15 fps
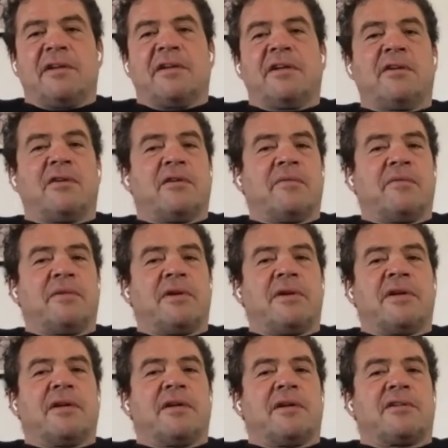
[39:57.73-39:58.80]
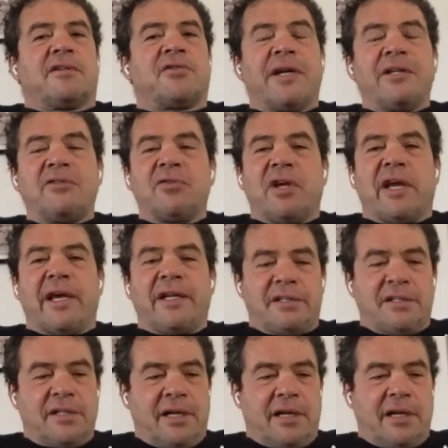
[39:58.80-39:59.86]
You know, trying to
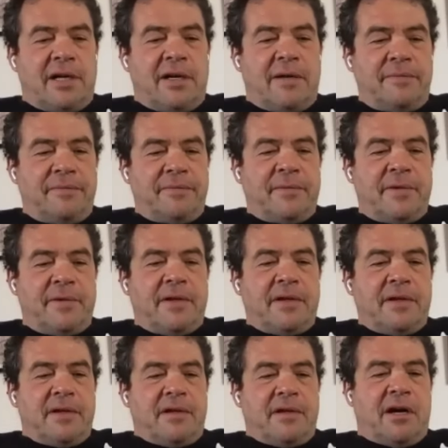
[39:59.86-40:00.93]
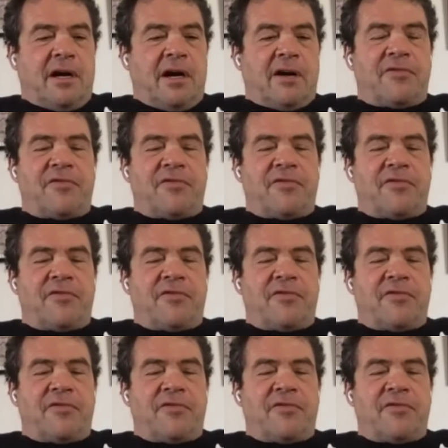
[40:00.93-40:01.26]
get uh, um, our